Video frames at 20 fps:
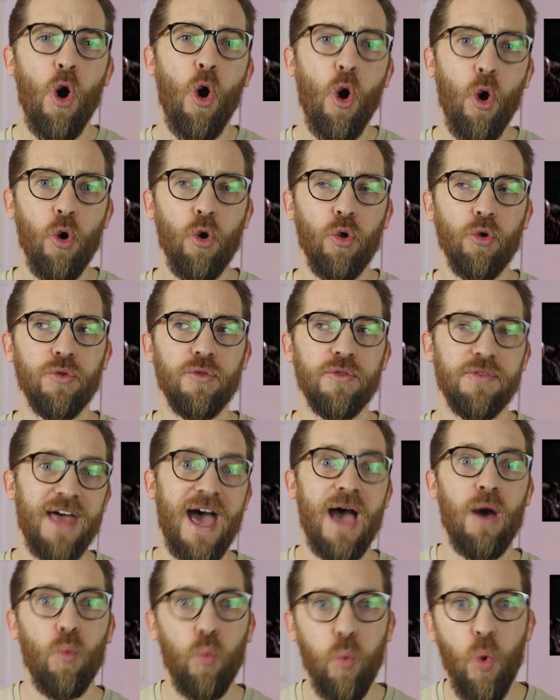on
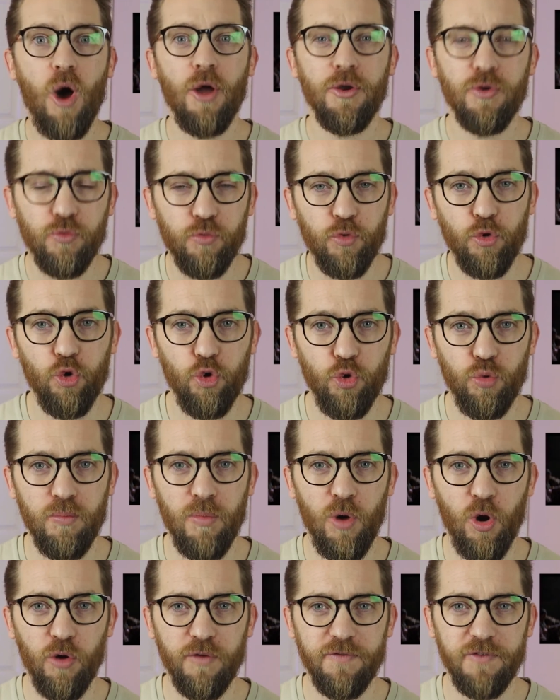that 1
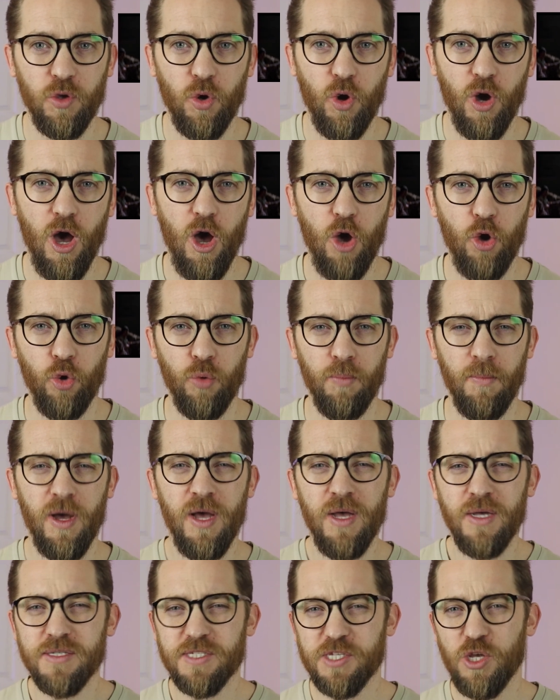room of your home.
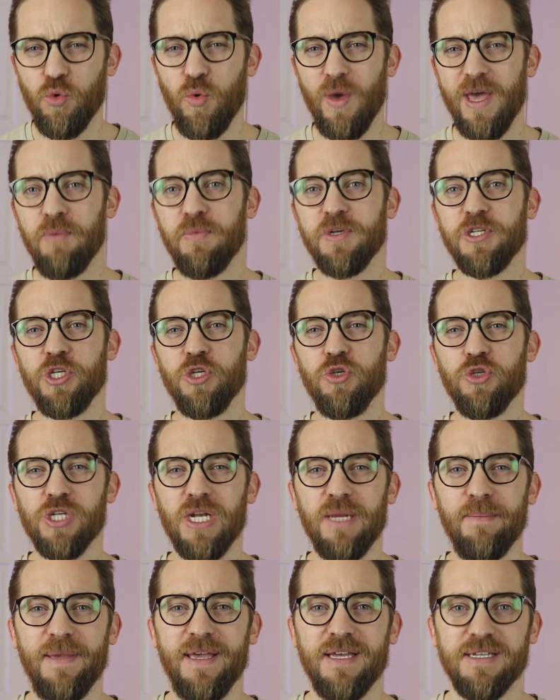So it would
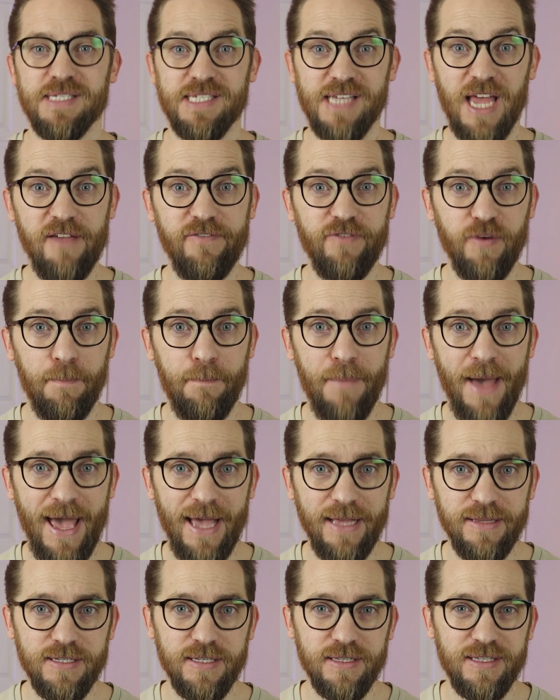usually be a safer
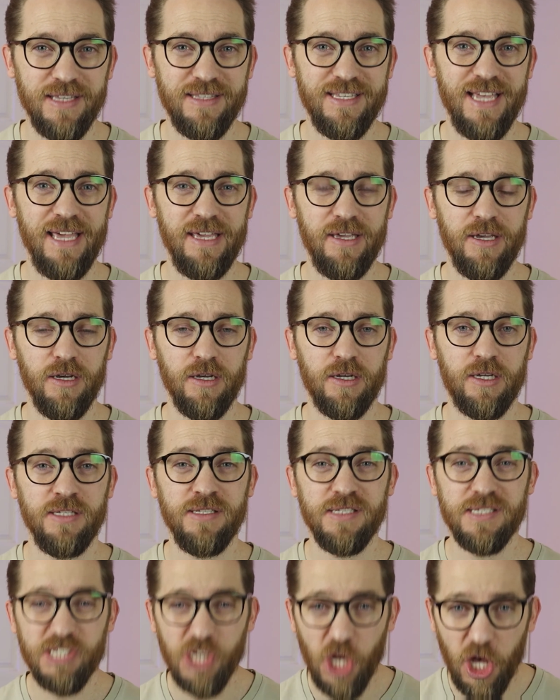bet to take a
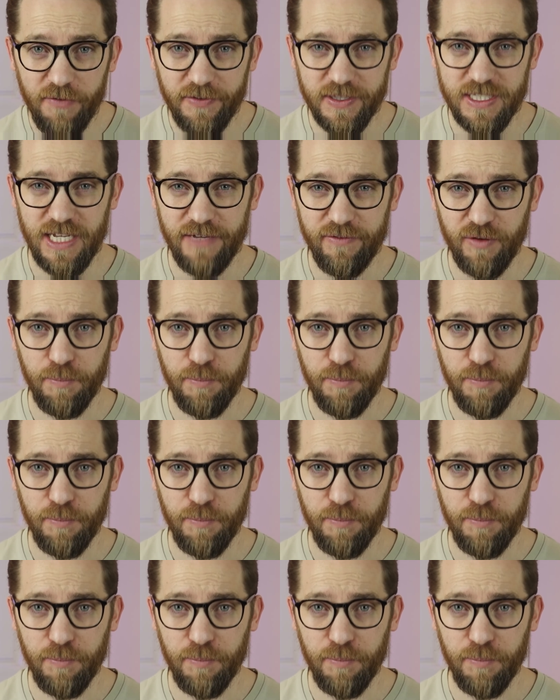conservative